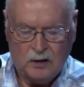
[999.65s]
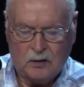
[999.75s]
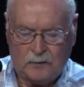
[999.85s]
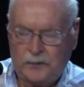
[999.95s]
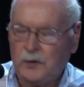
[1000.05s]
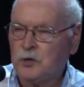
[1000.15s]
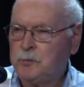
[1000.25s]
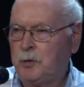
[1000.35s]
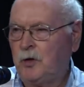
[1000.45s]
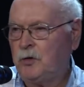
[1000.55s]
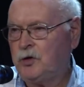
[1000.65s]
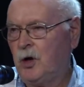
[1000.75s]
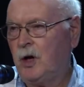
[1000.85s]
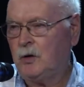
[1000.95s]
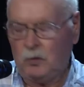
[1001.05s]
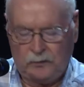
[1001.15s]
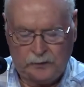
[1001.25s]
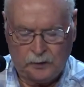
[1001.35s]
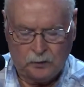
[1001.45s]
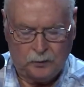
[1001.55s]
or Phil's brother John
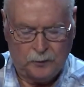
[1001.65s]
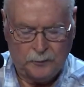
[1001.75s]
Oatfield.